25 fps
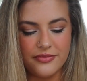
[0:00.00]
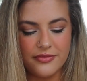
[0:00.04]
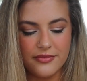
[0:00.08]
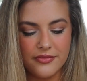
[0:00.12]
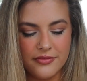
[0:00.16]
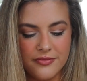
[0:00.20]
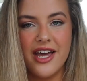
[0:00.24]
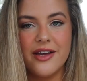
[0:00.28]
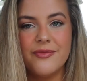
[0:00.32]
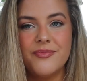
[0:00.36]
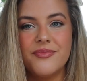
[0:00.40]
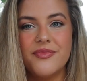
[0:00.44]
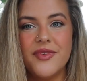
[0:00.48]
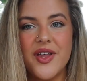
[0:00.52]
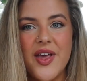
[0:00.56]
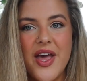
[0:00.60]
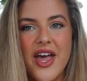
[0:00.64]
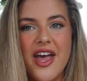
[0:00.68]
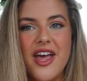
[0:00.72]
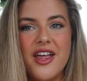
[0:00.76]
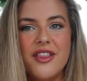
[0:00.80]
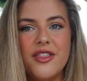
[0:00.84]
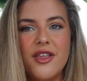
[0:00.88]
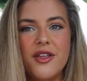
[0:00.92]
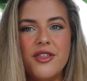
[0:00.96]
Okay.
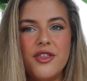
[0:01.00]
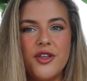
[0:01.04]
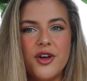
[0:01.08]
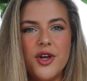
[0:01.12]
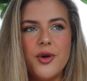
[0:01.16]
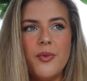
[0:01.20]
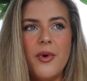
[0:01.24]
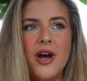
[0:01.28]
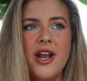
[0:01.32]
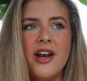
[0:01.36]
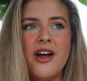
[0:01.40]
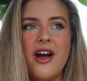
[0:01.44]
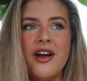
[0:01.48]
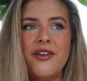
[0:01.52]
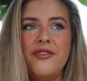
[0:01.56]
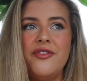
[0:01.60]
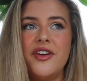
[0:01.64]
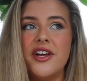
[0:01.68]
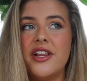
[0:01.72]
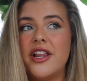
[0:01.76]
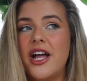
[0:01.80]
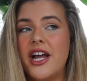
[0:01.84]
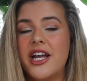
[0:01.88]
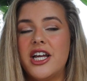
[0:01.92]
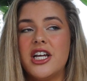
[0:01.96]
The third one I
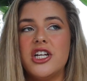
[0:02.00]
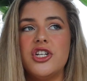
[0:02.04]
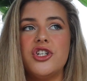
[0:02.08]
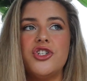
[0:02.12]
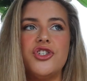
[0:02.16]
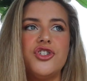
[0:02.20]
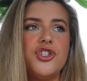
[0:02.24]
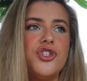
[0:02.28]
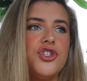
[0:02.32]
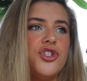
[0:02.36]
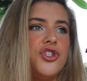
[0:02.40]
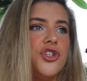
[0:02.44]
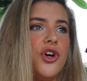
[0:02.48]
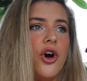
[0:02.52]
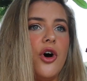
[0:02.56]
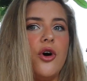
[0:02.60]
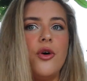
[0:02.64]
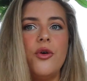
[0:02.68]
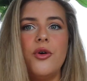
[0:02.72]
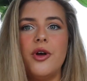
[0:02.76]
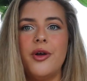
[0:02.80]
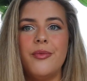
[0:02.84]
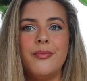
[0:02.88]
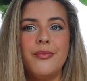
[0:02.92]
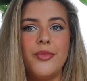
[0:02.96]
feel like is
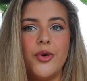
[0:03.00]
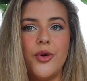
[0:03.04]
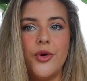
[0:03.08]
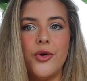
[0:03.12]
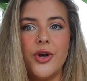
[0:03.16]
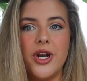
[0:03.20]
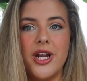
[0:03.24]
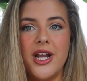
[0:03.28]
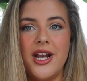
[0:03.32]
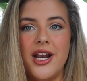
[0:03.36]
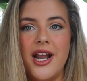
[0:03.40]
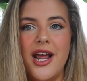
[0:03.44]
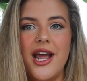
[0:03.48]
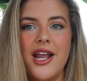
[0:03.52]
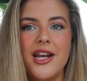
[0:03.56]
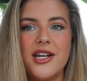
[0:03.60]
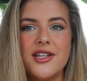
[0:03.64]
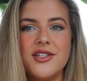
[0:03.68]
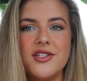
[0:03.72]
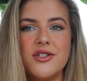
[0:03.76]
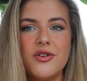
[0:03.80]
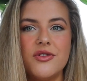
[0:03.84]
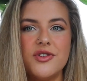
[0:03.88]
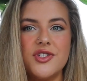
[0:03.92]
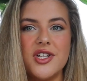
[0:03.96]
so important, and
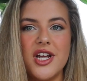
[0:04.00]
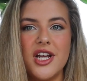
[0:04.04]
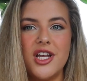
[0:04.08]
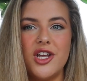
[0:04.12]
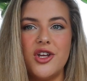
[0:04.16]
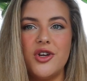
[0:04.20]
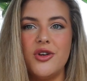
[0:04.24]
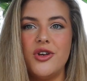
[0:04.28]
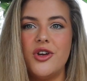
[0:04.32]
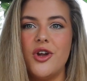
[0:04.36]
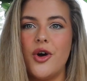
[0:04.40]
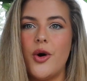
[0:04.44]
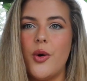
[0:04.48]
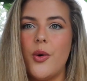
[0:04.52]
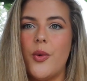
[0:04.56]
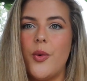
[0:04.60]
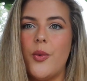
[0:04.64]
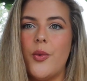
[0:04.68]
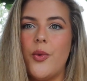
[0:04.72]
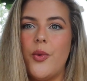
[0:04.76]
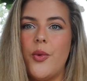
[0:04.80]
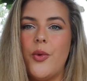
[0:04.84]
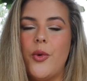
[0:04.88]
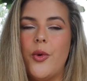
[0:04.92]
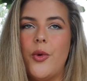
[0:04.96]
it's not something you'd
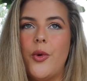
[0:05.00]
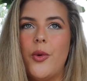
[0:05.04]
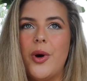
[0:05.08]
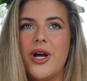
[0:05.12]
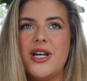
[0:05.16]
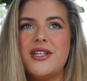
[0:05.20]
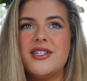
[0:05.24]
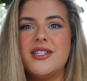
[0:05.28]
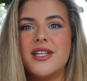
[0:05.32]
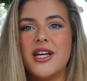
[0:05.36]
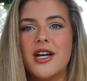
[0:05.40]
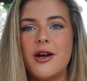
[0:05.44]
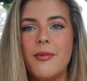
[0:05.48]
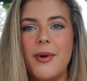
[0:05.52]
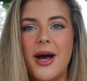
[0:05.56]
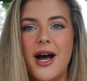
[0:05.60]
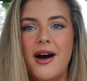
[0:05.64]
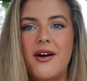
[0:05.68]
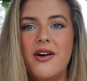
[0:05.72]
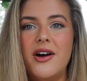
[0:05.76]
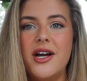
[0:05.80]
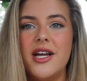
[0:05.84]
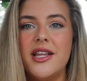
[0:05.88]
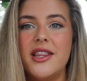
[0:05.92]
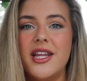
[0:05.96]
always think
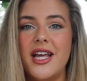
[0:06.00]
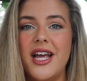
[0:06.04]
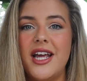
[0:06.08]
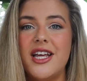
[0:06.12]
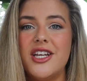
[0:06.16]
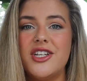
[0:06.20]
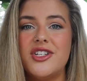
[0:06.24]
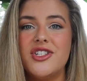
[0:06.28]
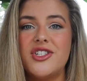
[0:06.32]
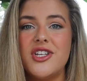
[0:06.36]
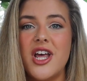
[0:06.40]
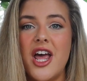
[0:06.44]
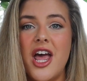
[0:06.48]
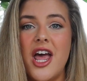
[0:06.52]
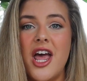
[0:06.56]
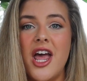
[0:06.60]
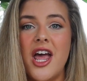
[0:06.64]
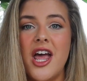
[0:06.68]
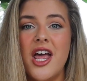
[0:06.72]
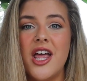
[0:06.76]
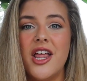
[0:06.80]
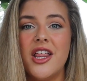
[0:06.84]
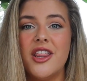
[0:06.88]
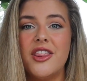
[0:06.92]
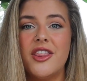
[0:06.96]
about, and that is
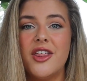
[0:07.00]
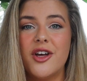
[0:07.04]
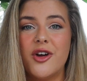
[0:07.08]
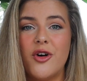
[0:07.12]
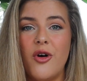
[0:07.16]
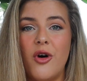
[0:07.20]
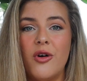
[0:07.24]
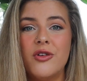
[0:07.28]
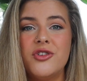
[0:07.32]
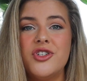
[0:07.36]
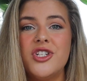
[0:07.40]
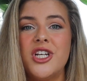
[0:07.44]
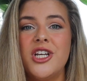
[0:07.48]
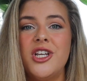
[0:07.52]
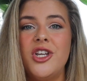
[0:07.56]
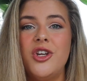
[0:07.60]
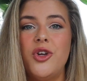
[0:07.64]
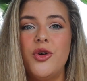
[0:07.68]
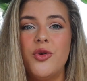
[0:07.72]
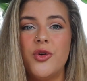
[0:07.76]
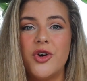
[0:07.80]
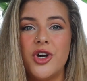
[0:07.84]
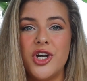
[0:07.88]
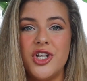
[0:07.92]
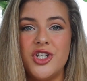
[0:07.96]
the content
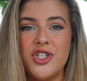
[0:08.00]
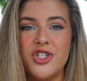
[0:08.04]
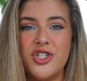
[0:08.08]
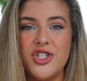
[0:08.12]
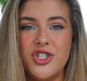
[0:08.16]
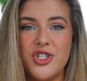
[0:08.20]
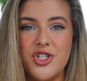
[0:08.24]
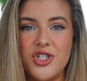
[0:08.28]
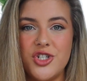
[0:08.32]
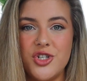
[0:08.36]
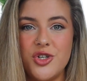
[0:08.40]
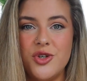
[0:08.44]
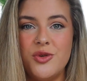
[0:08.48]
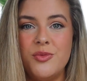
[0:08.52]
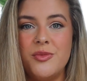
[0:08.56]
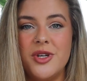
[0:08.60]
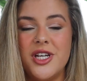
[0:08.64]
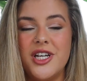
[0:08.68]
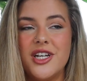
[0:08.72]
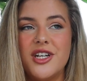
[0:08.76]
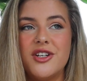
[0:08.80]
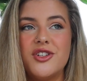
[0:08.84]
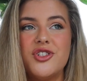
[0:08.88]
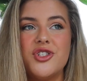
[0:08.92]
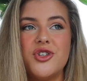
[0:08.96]
you're
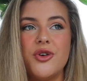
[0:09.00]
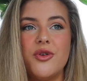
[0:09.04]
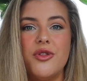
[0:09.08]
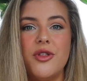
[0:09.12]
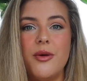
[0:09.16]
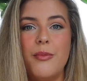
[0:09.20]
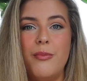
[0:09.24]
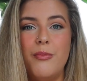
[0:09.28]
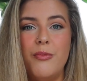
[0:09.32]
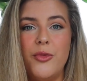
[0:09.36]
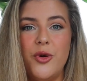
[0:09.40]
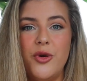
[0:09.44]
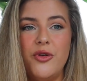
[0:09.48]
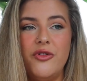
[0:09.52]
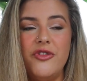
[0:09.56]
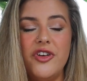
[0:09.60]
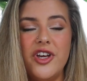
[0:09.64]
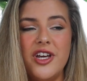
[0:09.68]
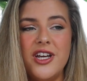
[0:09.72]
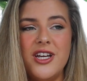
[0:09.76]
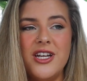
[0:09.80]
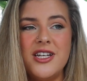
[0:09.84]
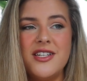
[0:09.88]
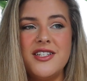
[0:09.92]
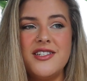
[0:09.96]
consuming. So the
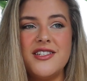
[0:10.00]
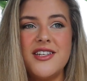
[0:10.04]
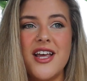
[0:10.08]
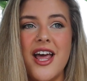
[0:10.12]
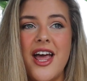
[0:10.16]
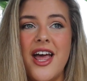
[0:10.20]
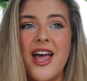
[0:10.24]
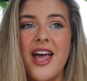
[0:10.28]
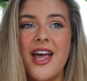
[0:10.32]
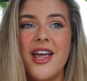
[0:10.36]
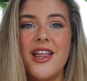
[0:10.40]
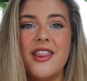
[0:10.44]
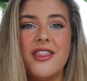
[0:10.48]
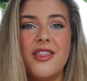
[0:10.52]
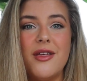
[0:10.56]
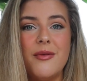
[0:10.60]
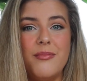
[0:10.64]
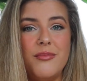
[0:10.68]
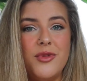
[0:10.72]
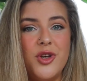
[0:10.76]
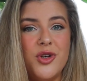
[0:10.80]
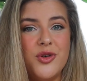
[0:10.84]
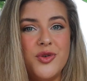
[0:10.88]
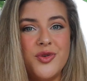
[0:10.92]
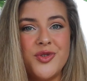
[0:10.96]
movies, the
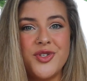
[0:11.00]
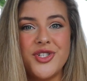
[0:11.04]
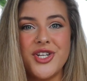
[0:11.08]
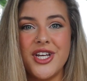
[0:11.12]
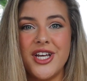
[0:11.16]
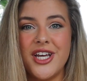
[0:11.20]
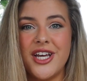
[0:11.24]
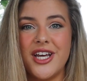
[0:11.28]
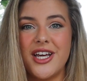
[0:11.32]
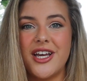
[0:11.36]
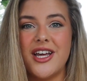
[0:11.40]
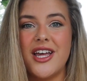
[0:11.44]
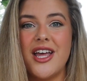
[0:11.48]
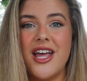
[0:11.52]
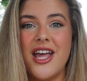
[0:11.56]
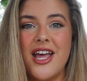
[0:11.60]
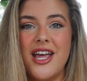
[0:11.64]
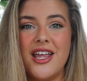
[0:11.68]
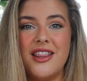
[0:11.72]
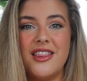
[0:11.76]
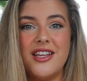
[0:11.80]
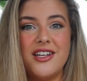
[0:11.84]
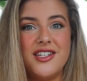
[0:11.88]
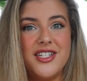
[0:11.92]
music, the